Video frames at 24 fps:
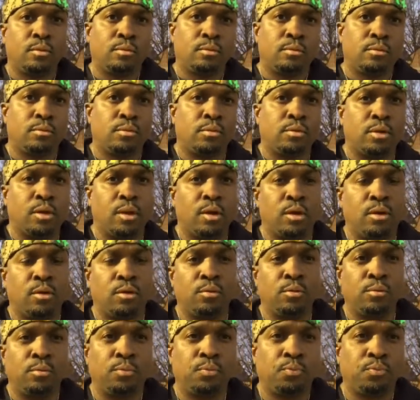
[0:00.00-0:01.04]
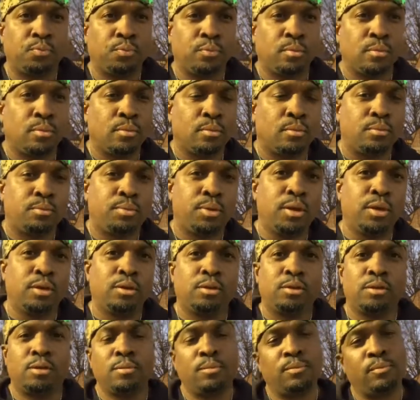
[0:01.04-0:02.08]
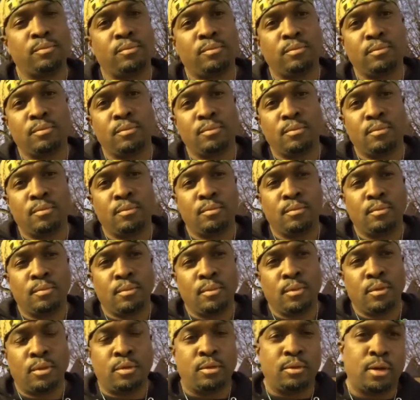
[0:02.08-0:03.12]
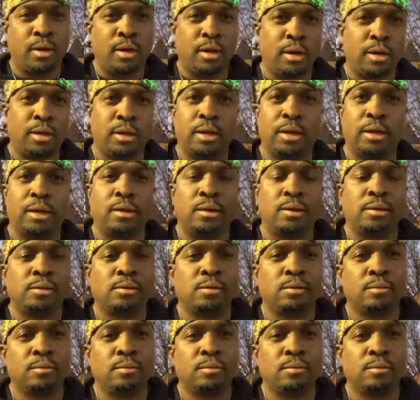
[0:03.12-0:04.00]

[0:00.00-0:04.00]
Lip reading: Shalom. Peace to our allies.